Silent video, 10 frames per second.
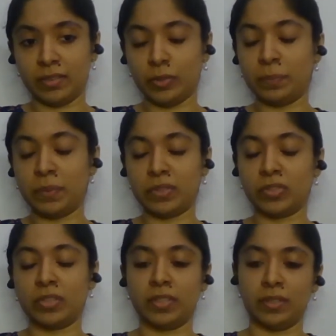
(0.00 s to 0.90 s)
your been
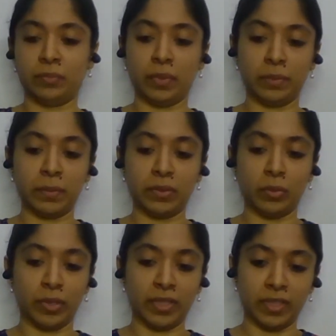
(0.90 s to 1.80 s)
eating will be
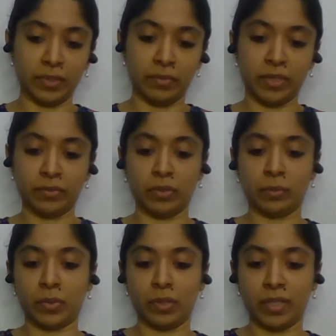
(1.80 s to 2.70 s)
going away
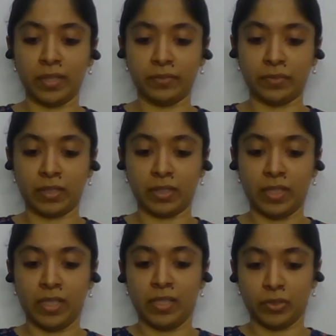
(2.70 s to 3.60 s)
from your life and
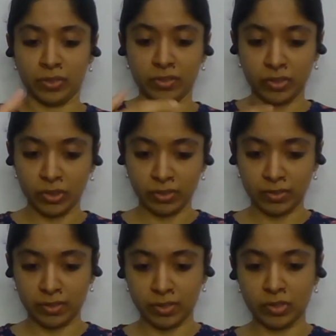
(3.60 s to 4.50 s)
just just
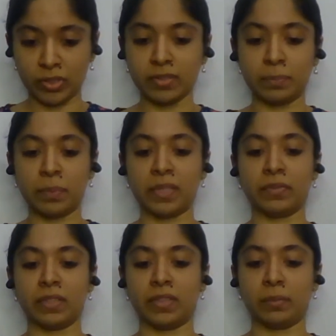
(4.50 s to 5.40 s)
just be
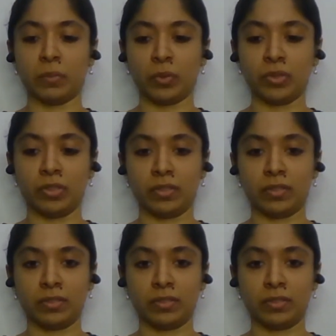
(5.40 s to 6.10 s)
with the emotion